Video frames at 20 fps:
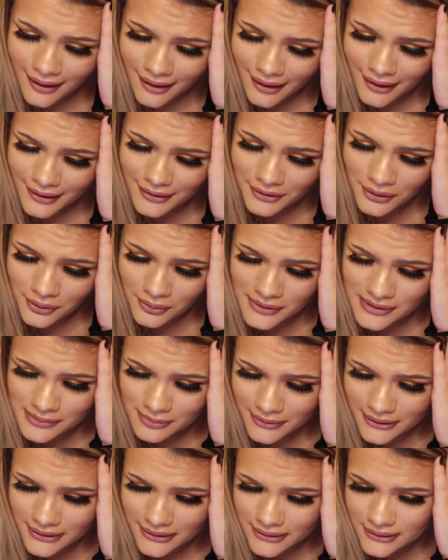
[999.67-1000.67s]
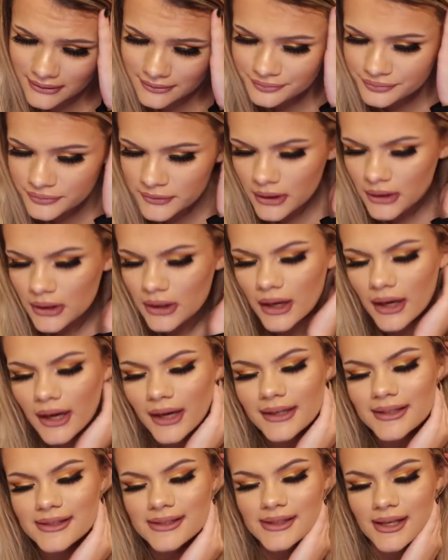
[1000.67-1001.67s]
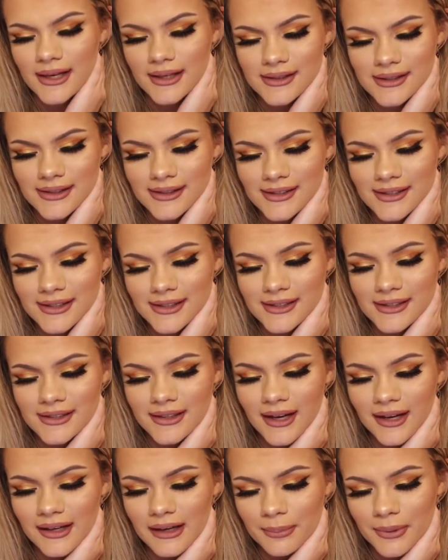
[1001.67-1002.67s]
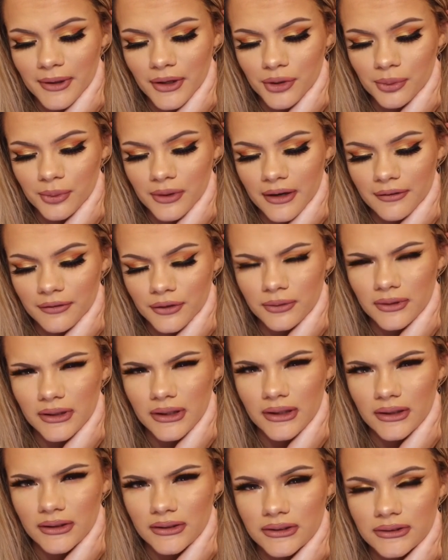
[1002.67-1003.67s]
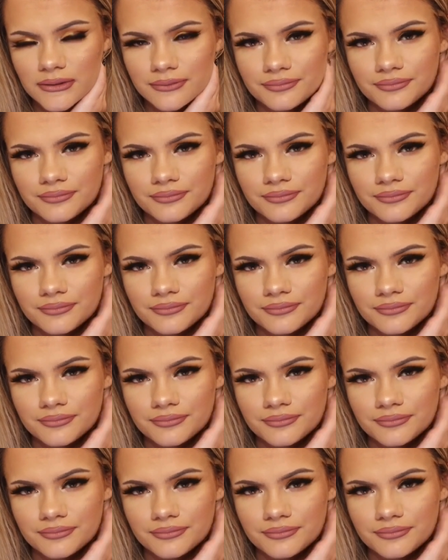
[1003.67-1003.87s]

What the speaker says: I know it's big. Hi sexy 69, I pay you whatever you need.